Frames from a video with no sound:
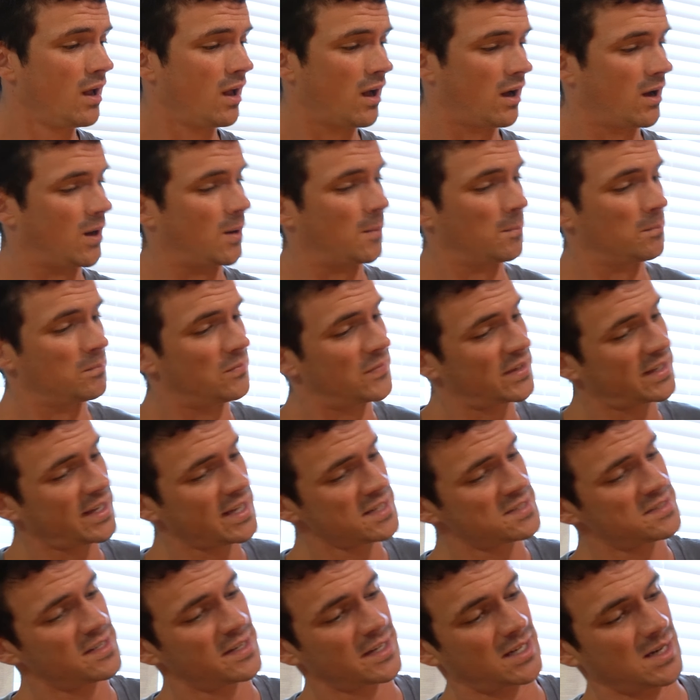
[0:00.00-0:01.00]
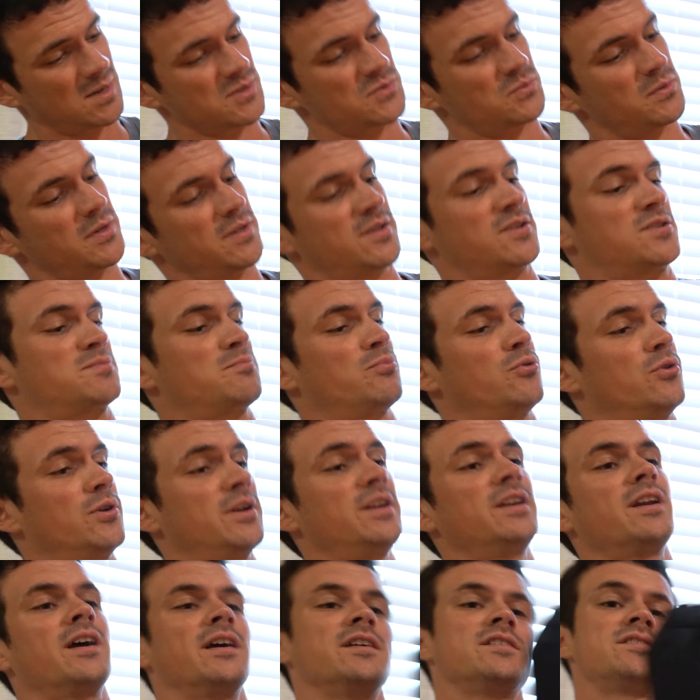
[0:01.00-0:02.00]
the case that it comes with is pretty
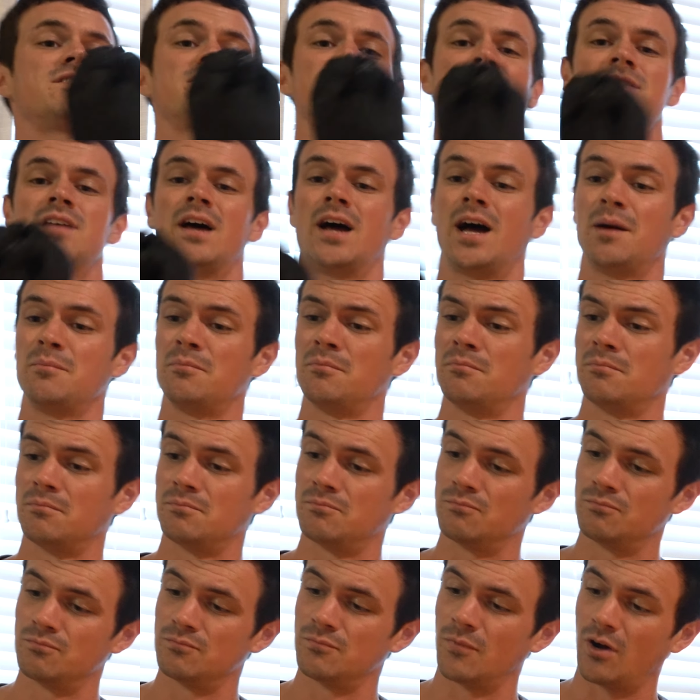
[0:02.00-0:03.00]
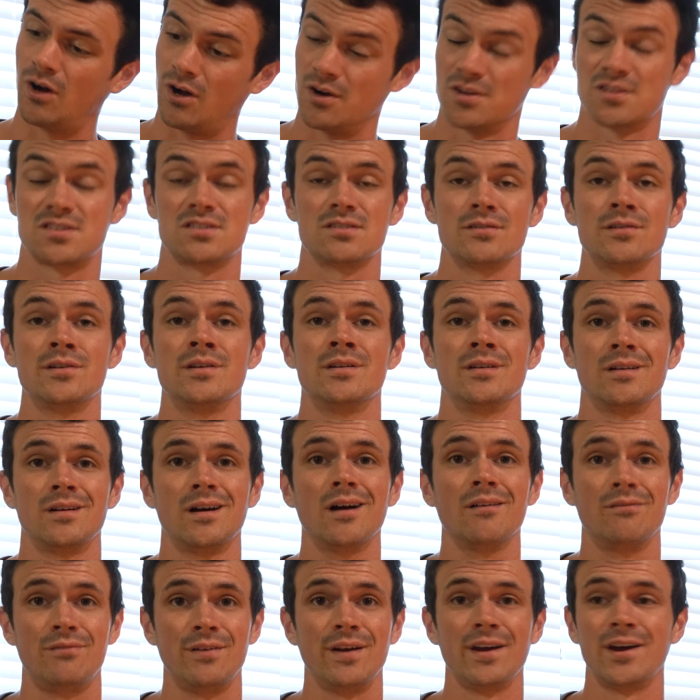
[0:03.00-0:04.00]
nice. I'm honestly
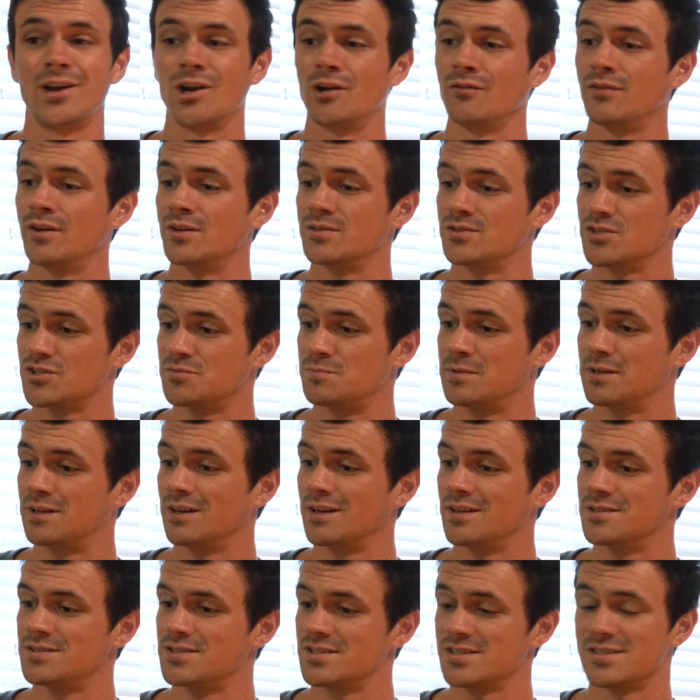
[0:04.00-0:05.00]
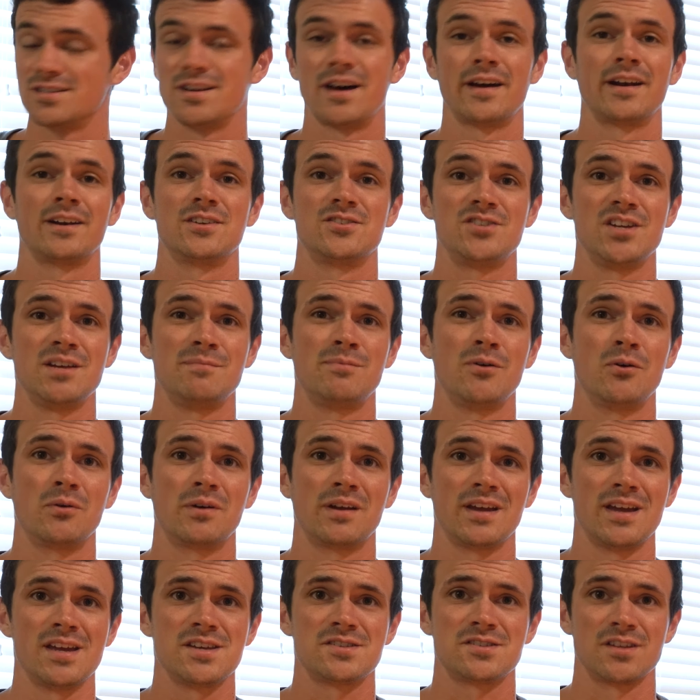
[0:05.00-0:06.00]
a fan of it just because it's not a cheapo
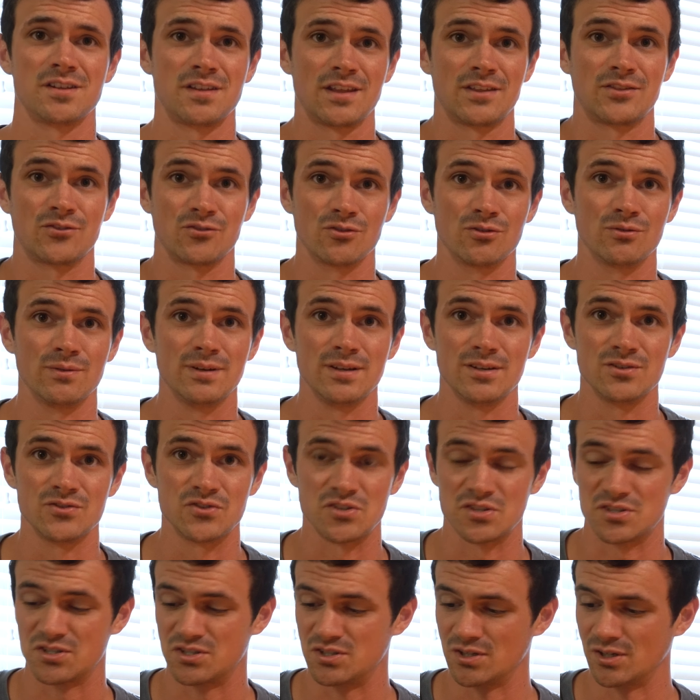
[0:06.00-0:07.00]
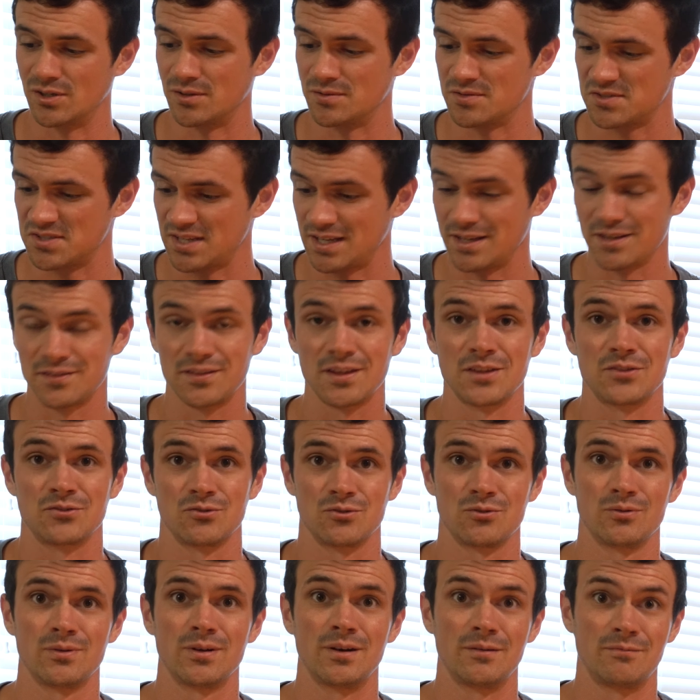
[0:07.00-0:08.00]
case that they threw in just to say they
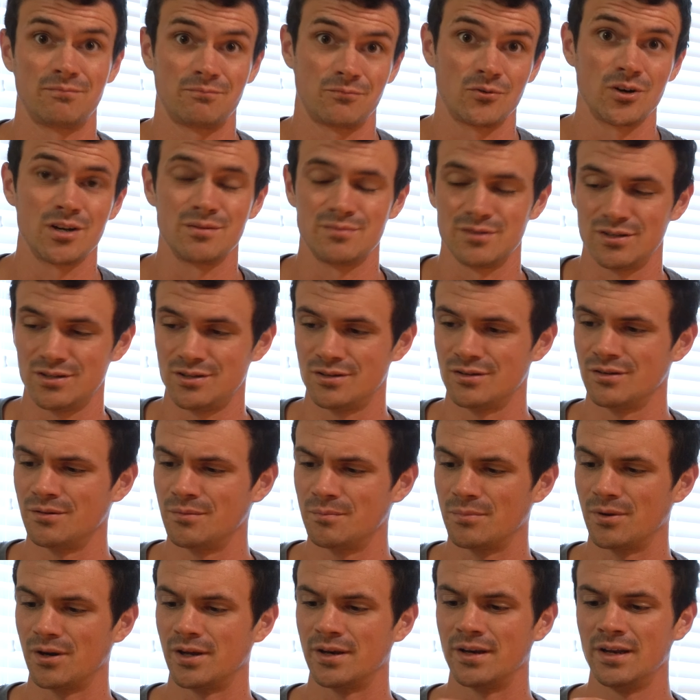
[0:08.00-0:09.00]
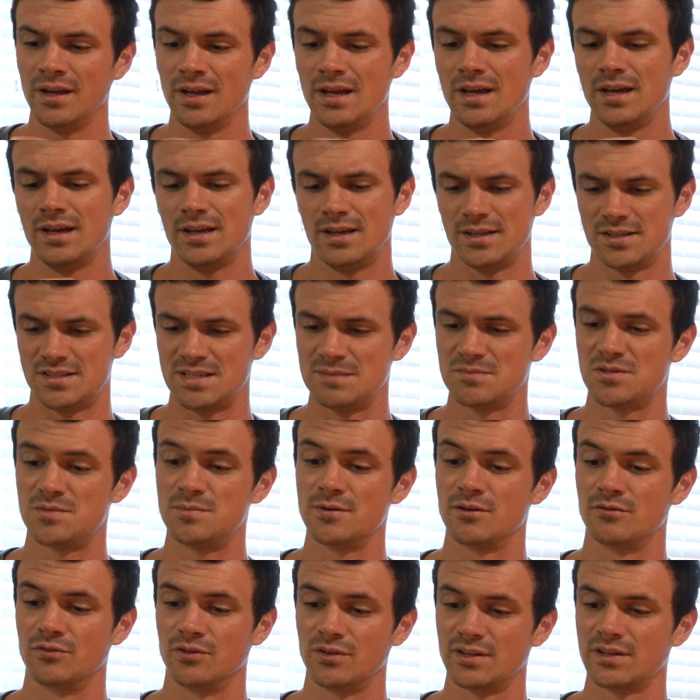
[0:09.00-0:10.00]
threw in a freebie, but it seems to
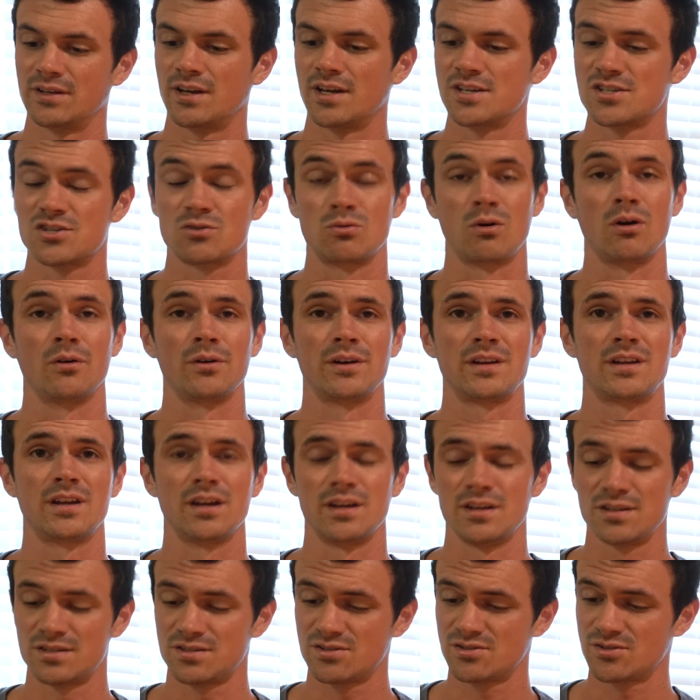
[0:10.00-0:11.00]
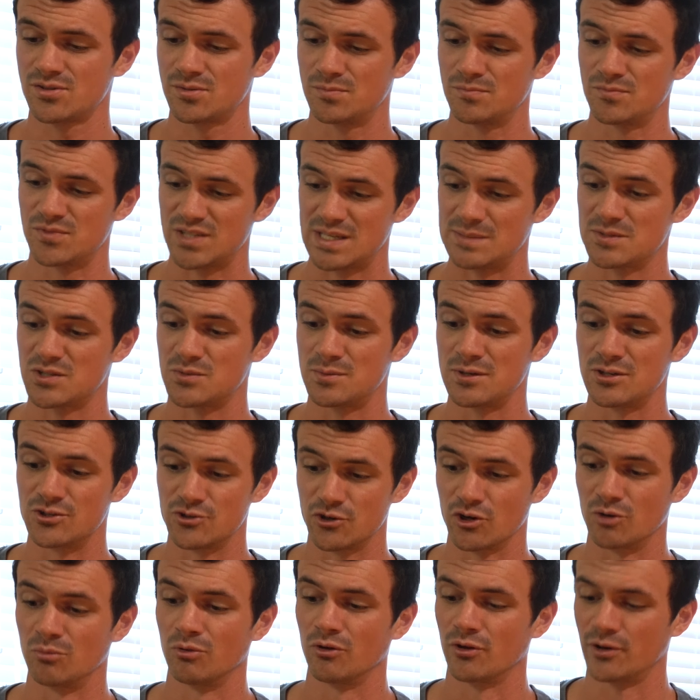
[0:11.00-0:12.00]
be a really nice quality case. It seems to be
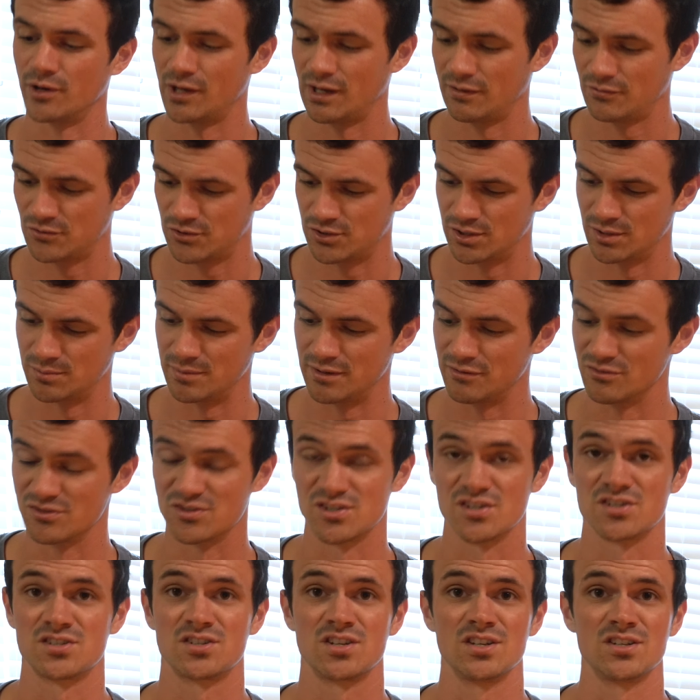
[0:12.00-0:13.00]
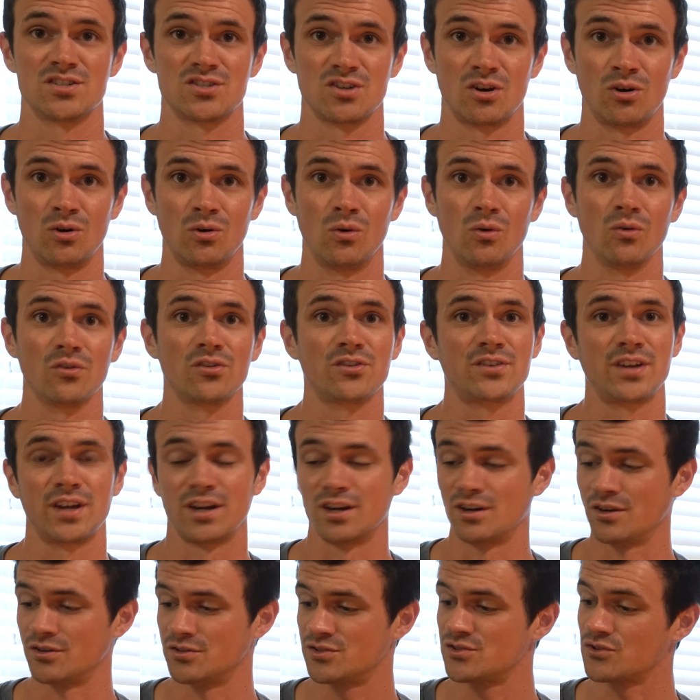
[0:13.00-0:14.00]
durable enough to be resistant to holes,
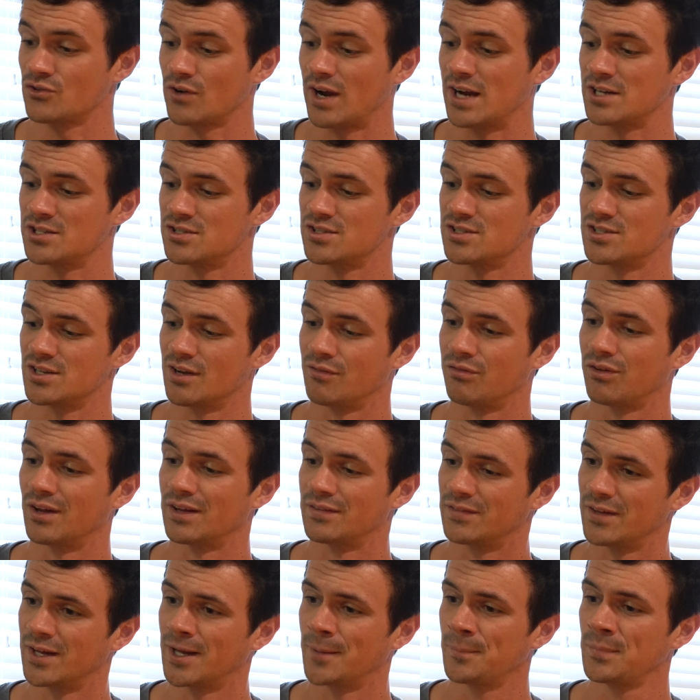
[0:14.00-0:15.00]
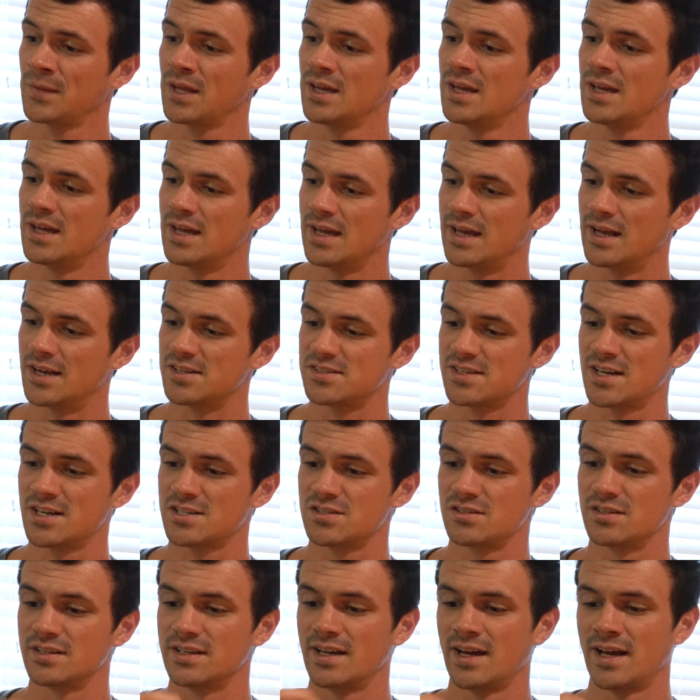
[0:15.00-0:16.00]
tears, scratches, stuff like that. And it's
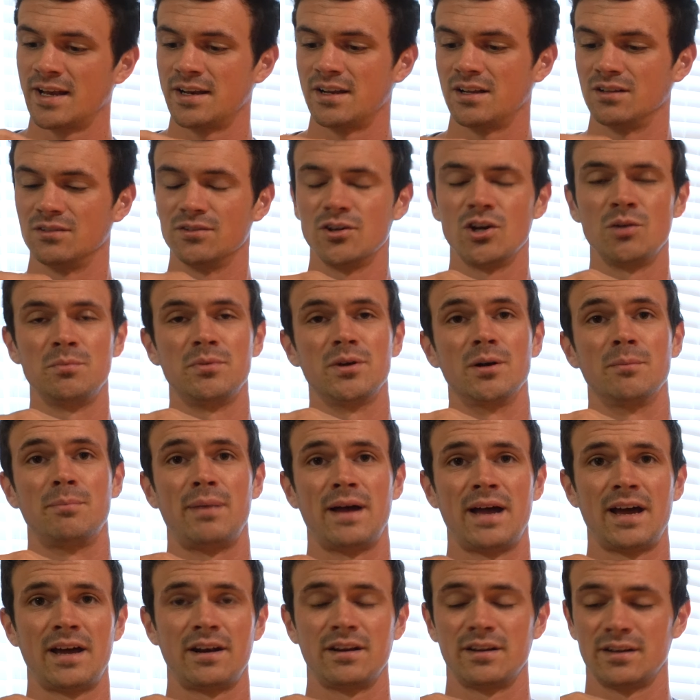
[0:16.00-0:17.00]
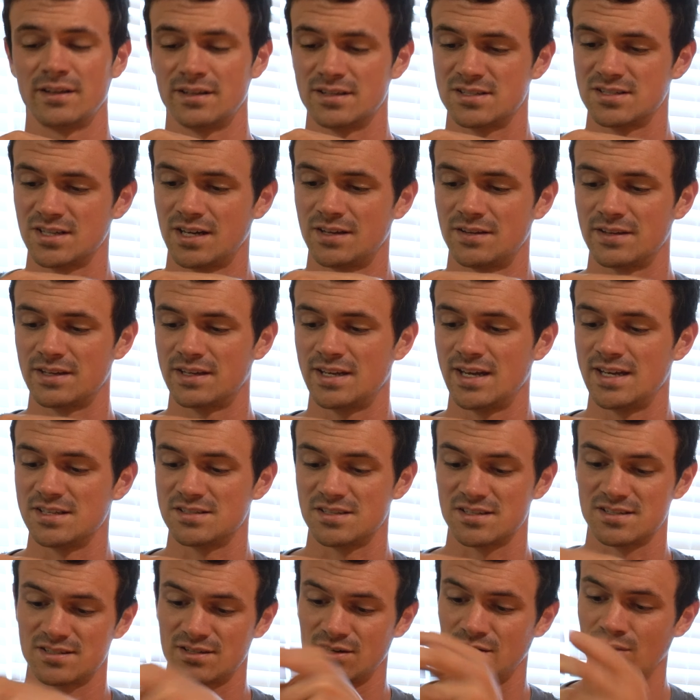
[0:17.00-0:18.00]
actually got a little bit of padding inside the case
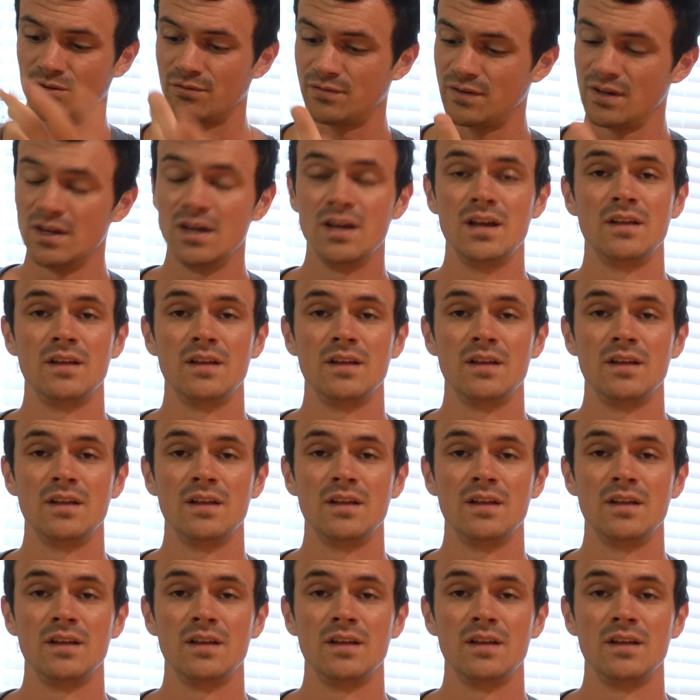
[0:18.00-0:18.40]
itself.